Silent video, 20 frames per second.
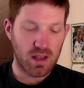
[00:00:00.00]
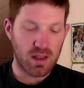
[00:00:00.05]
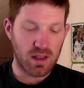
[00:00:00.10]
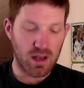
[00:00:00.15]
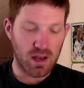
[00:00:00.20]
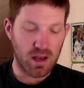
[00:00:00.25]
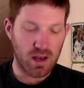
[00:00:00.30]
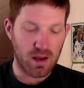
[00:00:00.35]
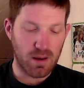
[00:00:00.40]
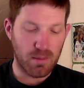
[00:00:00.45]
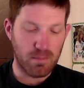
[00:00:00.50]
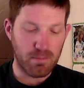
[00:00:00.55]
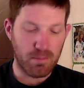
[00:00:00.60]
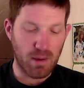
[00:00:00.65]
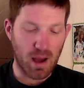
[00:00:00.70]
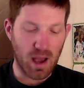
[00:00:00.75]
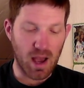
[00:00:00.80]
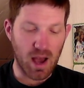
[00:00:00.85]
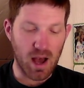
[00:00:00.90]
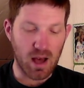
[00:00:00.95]
the
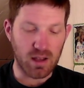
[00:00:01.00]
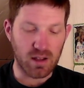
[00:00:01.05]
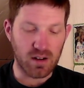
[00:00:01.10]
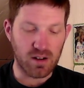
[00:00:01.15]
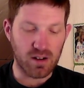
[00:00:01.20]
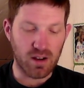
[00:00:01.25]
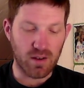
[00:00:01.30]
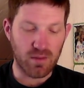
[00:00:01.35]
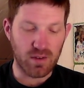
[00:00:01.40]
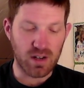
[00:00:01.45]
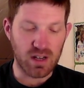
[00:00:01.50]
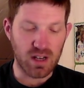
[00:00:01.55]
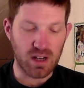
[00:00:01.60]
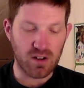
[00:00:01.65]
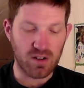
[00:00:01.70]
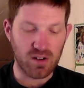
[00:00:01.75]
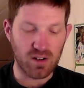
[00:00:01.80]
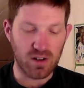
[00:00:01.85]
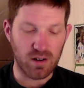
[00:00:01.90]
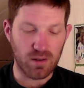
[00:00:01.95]
biology of
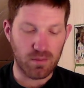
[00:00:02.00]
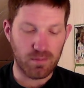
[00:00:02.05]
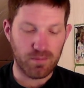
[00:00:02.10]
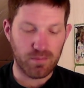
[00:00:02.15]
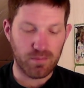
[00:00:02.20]
addiction,